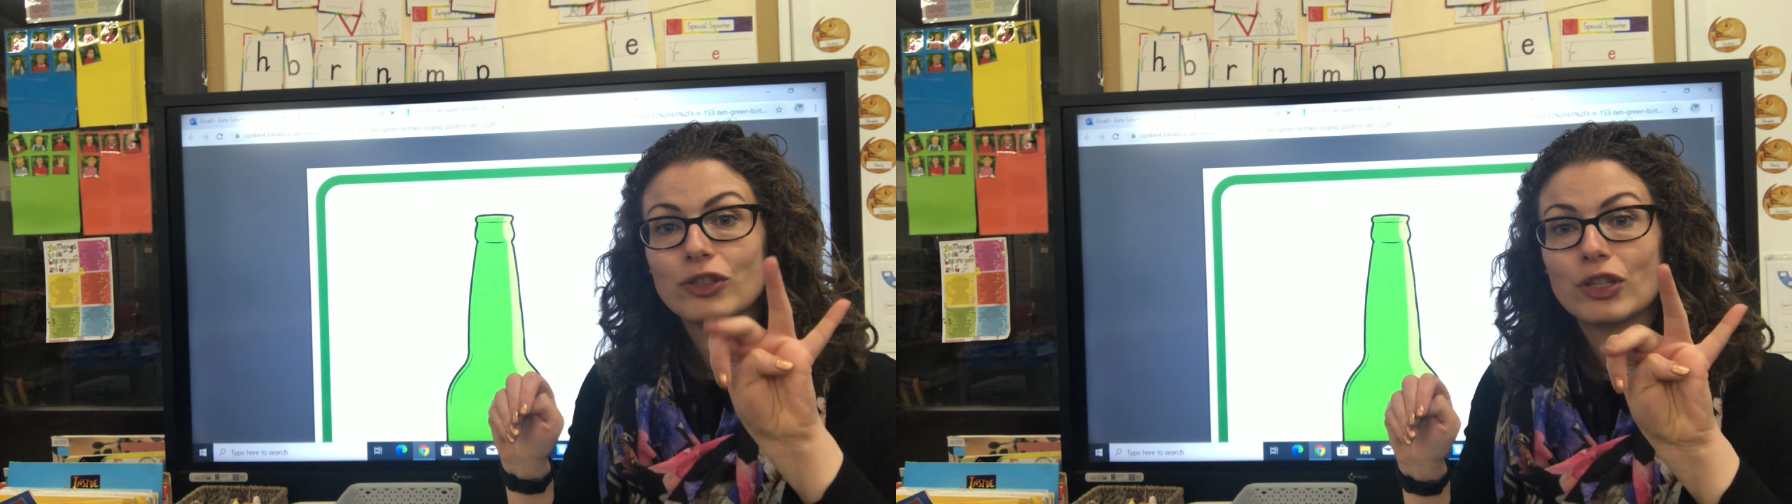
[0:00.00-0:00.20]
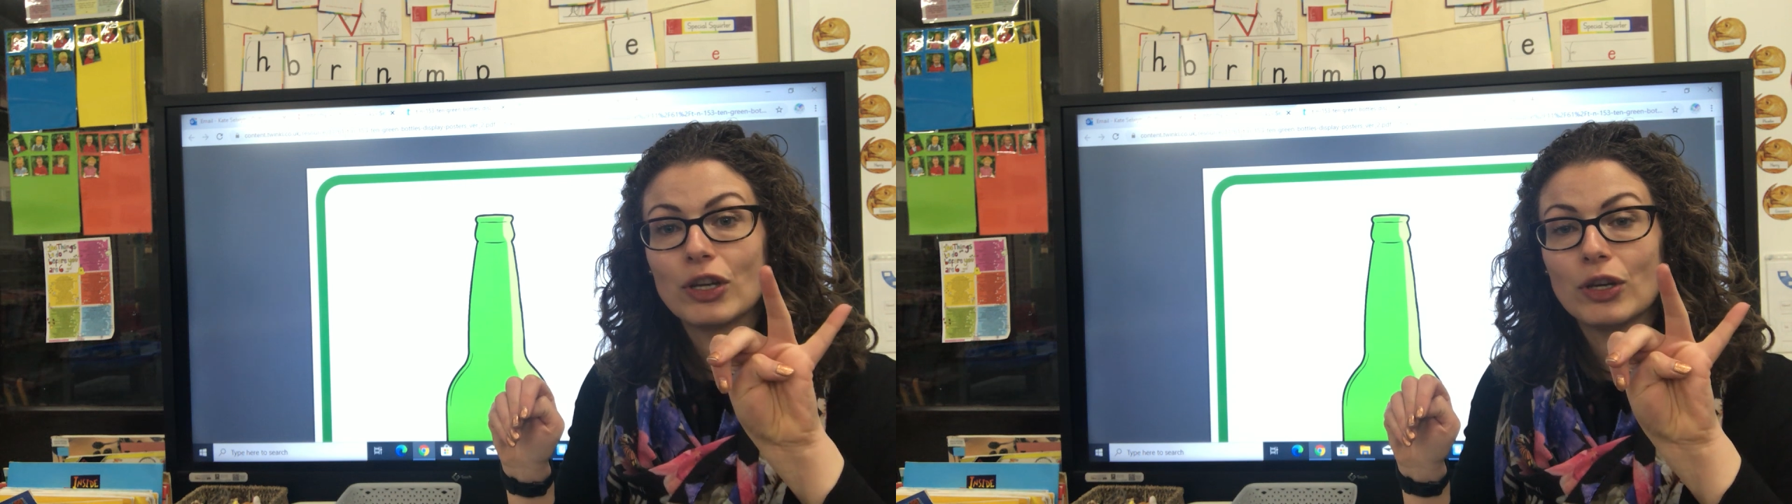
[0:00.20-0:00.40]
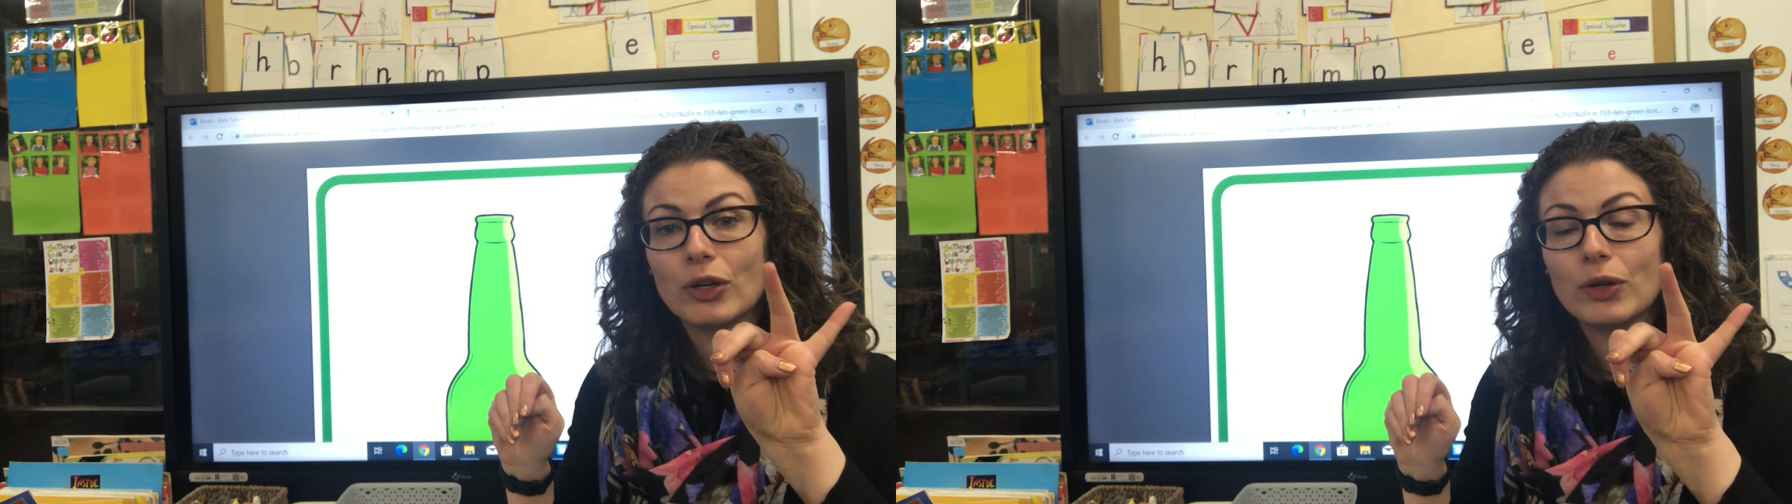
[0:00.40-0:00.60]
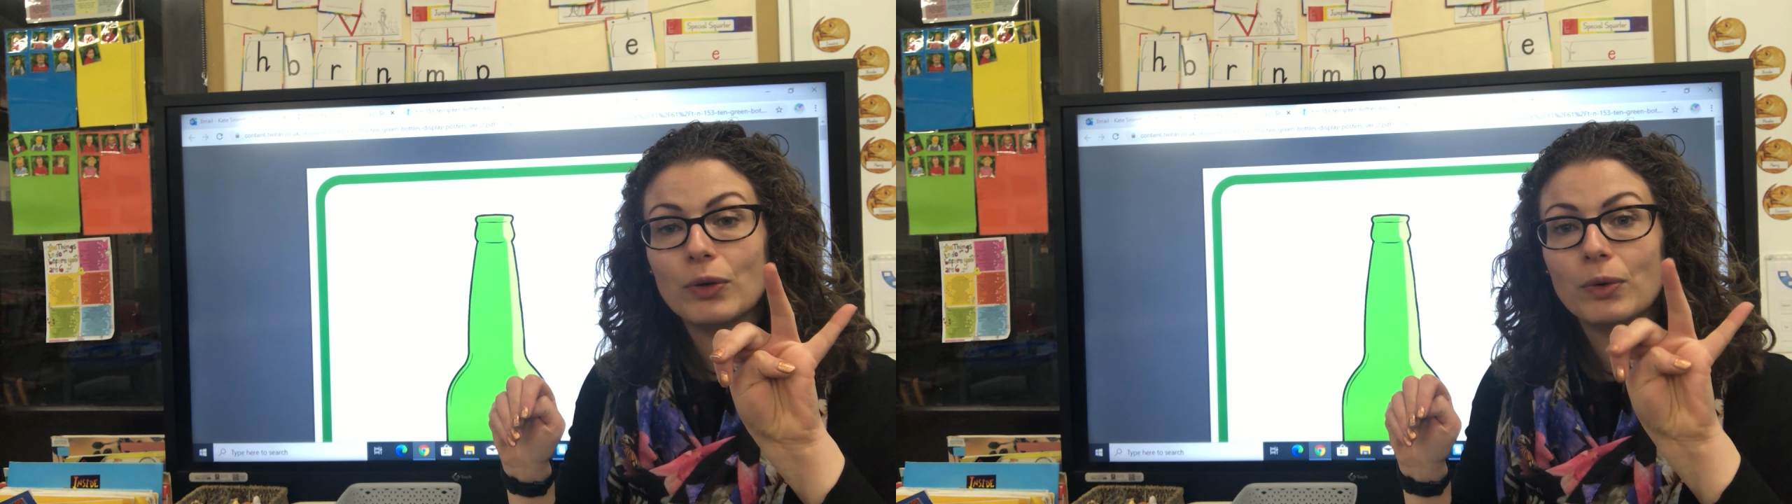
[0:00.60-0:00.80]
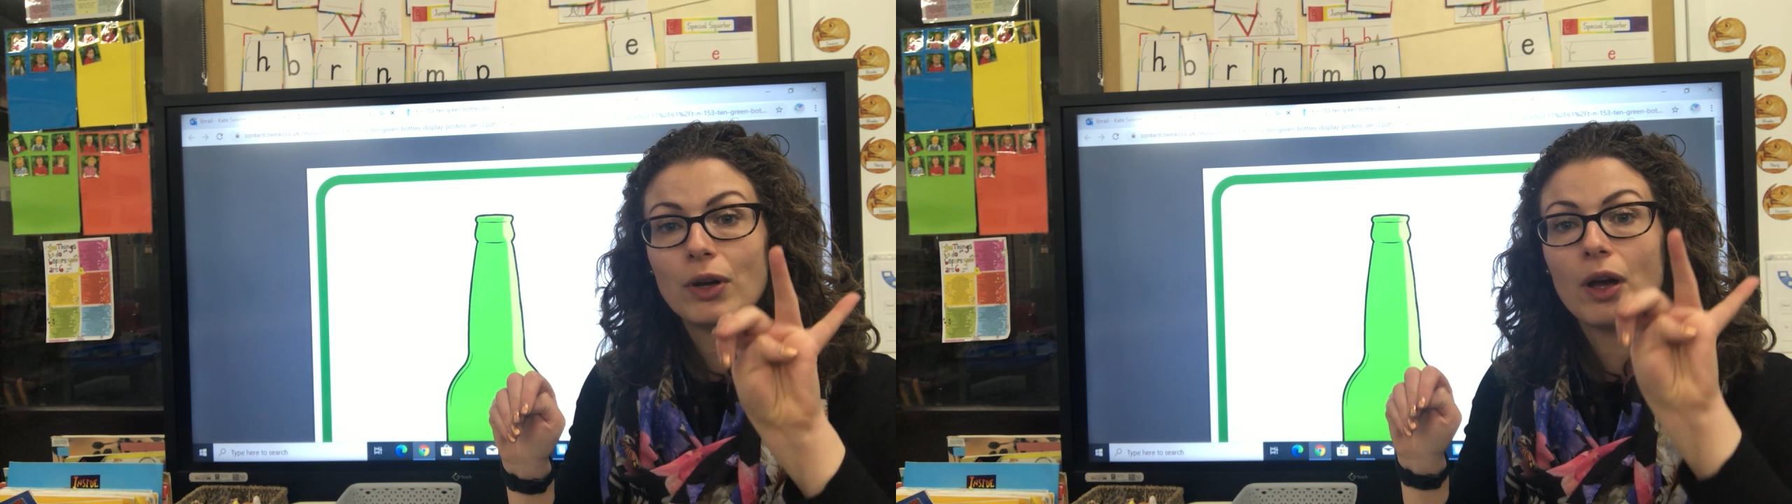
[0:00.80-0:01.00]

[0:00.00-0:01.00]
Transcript: 2,